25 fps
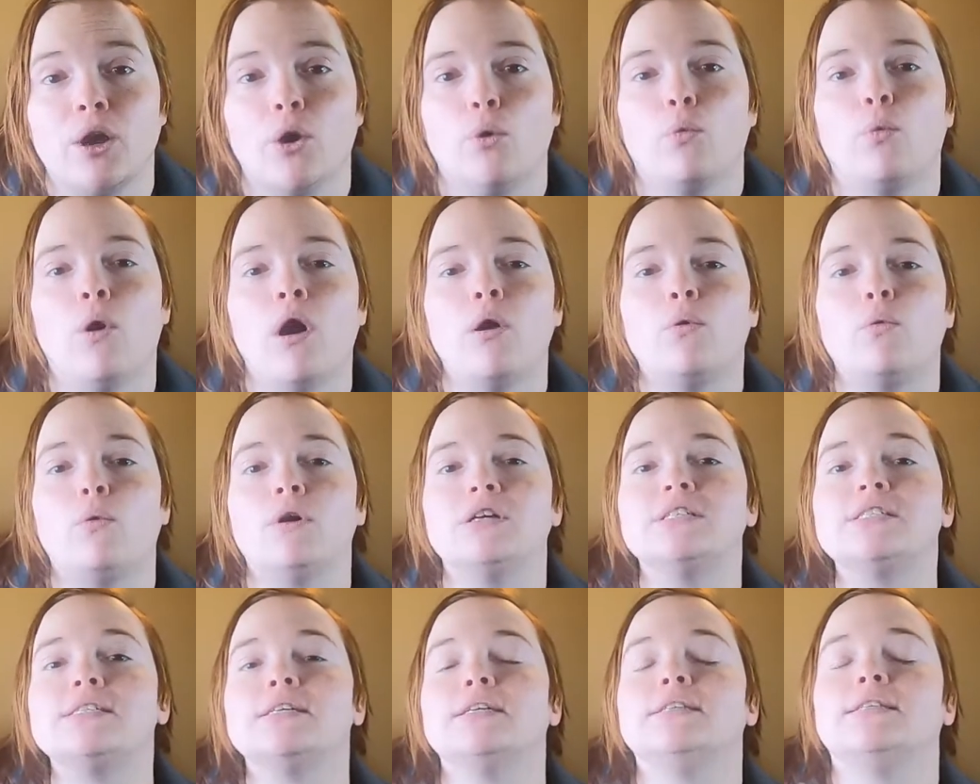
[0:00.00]
What
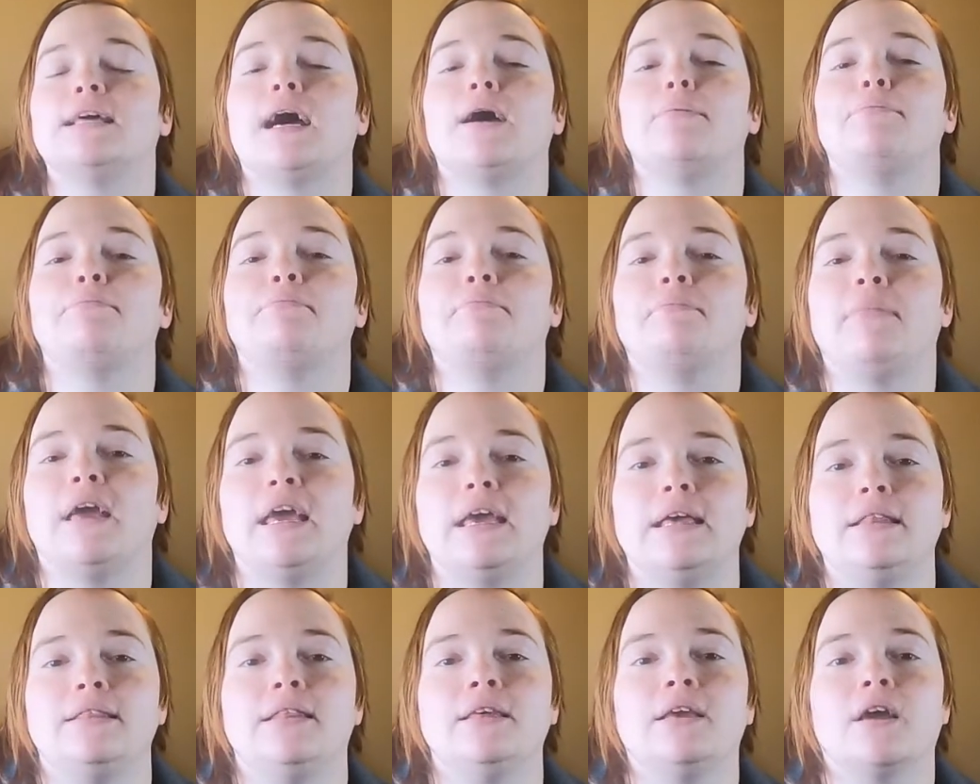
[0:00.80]
was it that
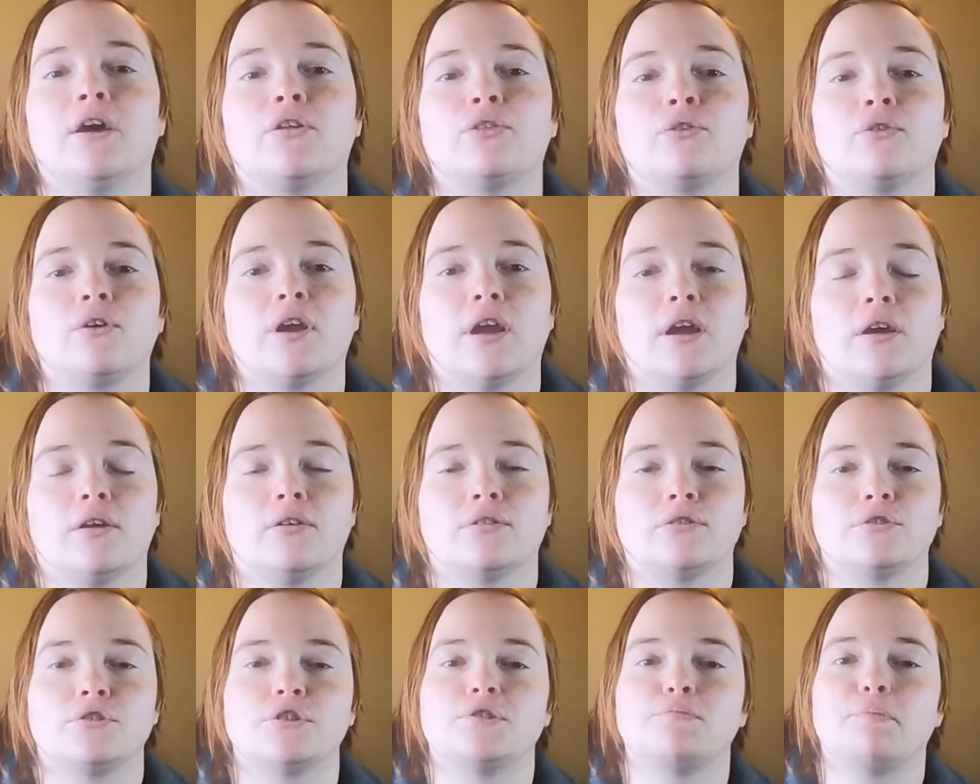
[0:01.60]
made the other
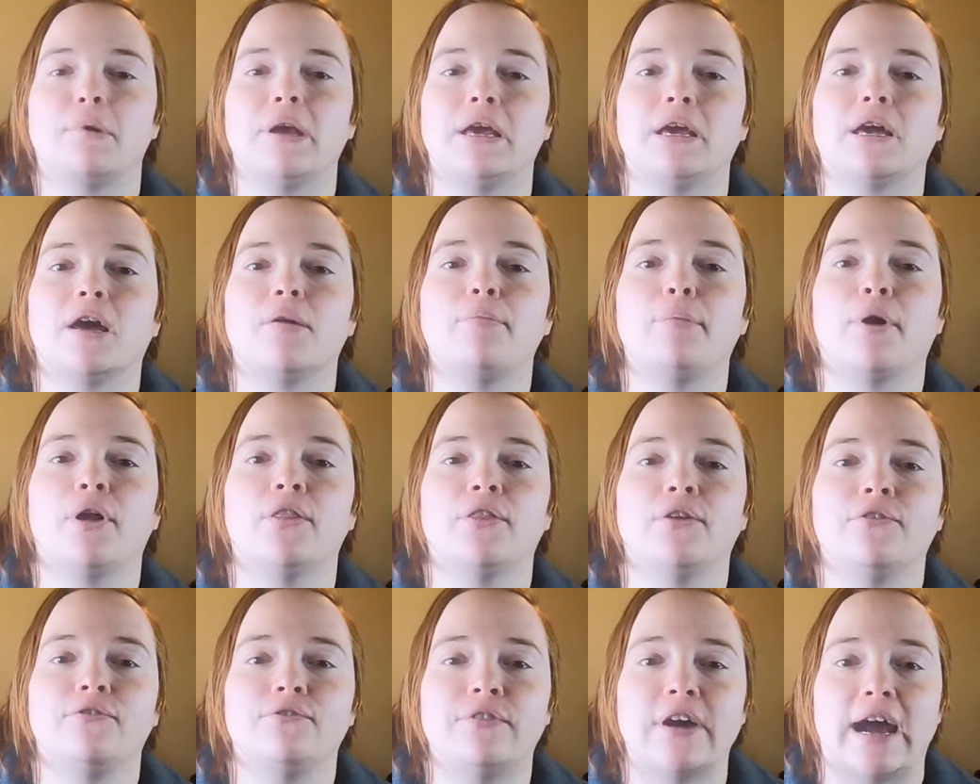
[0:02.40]
characters pick up on
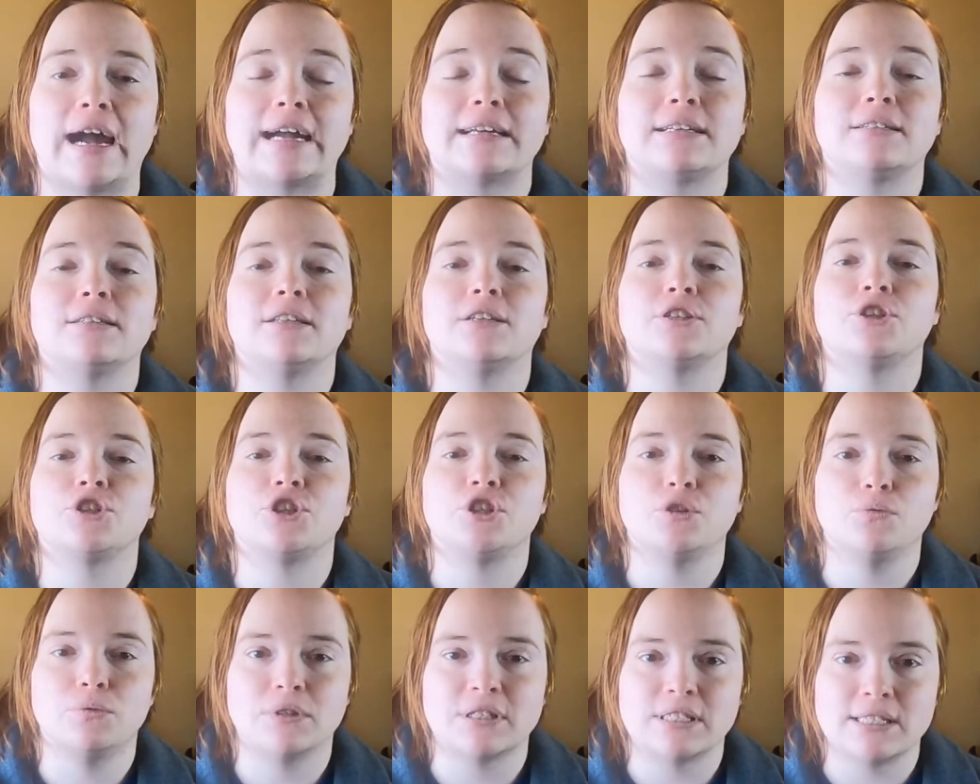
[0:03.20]
the fact that
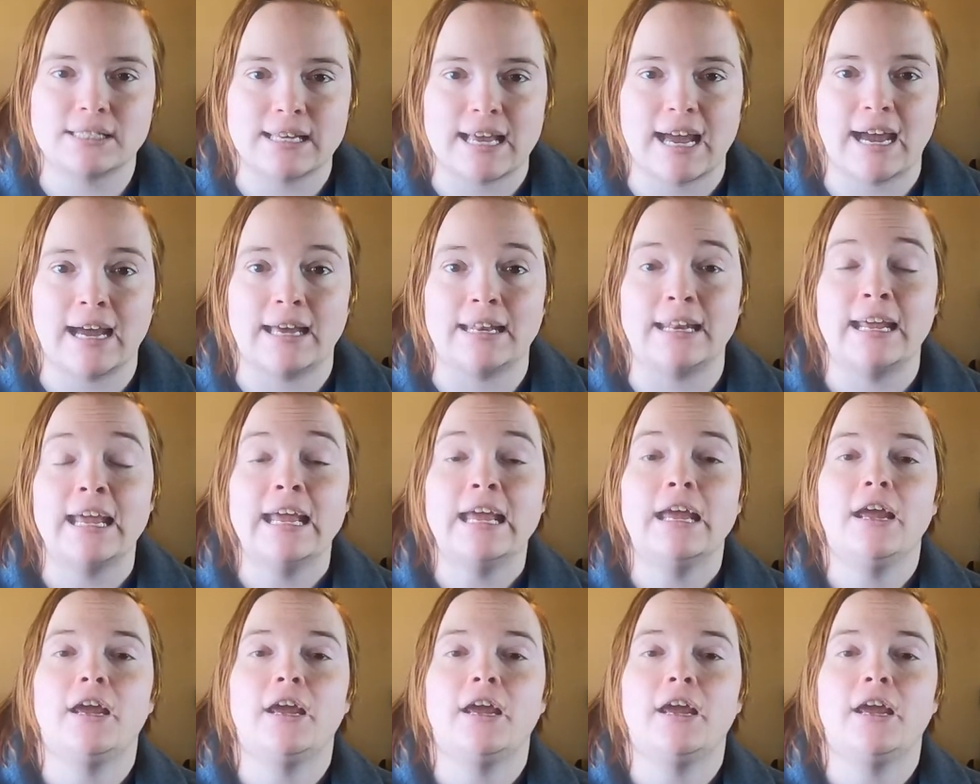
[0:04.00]
she was sad